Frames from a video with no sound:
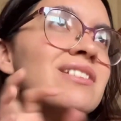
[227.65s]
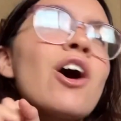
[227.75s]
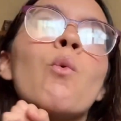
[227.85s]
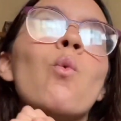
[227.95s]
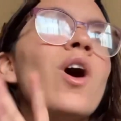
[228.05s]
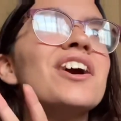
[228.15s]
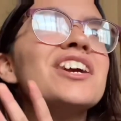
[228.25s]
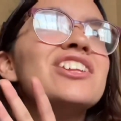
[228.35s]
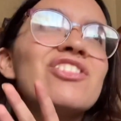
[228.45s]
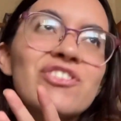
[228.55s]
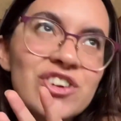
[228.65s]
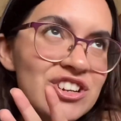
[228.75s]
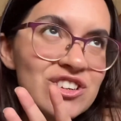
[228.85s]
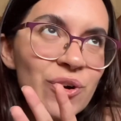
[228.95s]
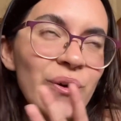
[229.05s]
walking through
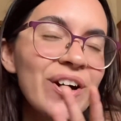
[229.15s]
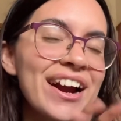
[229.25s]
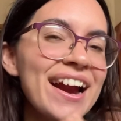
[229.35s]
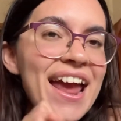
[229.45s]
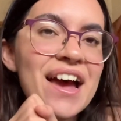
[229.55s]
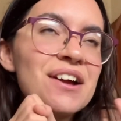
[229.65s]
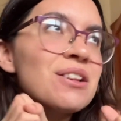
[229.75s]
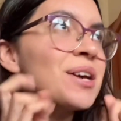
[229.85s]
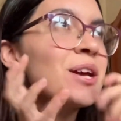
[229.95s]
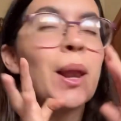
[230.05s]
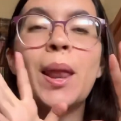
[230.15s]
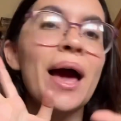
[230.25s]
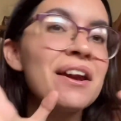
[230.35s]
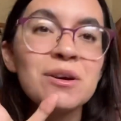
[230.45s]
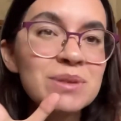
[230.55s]
the door and
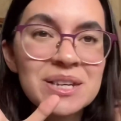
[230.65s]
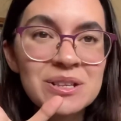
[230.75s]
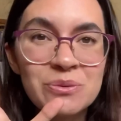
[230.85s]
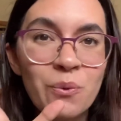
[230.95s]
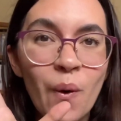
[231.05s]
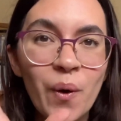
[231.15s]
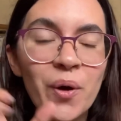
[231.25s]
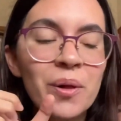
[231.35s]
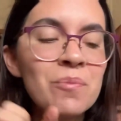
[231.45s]
light up his world,